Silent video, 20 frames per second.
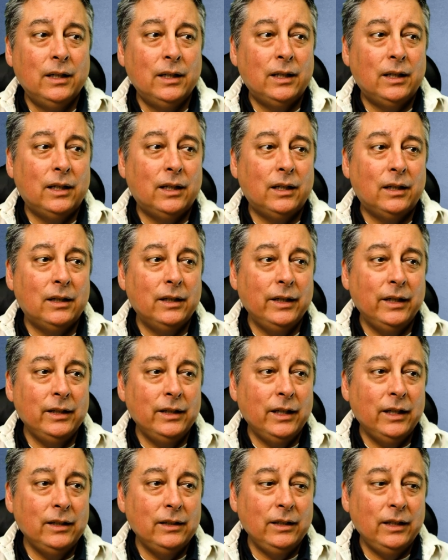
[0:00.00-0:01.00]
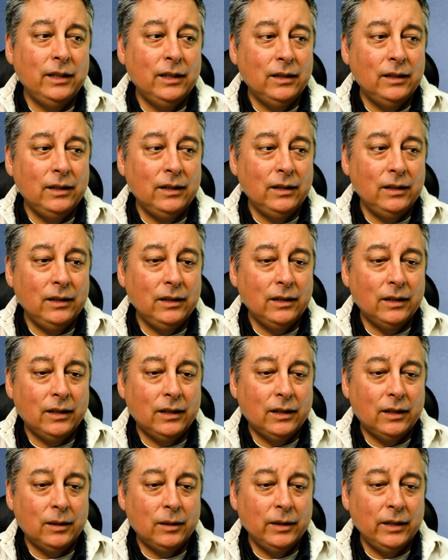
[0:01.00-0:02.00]
Uh, and then in the
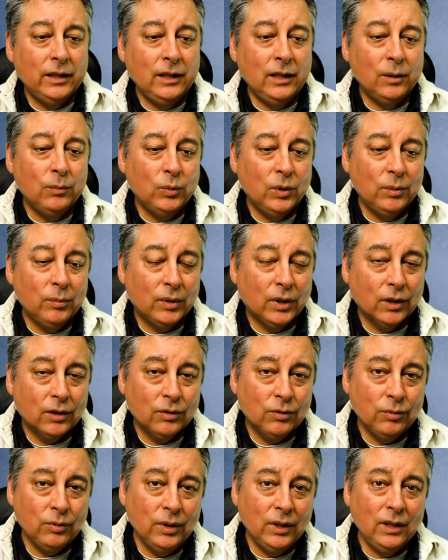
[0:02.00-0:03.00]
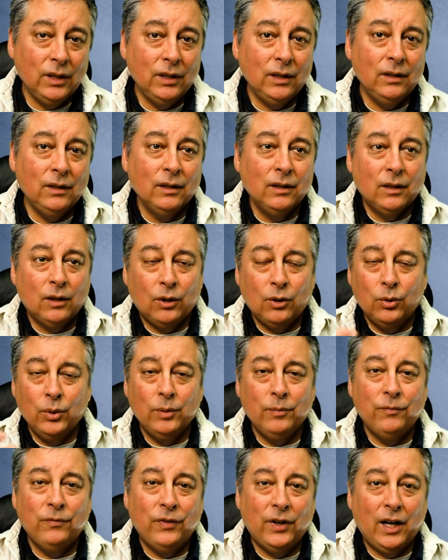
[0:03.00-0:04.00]
uh, E M one Mark three, O
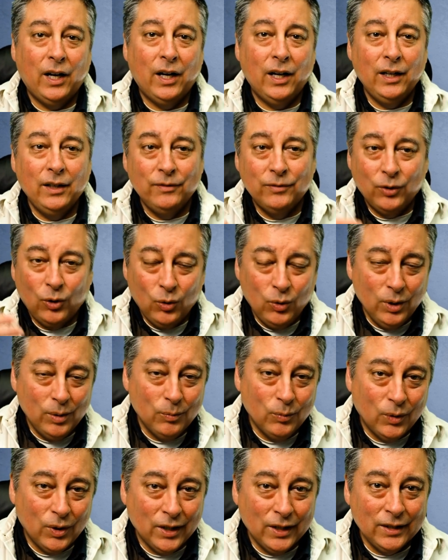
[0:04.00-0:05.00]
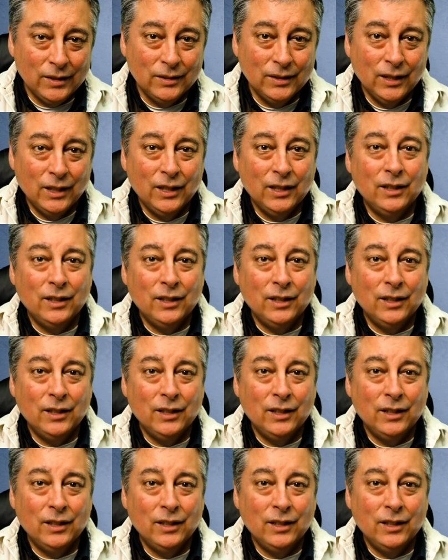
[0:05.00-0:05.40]
M five, O M one,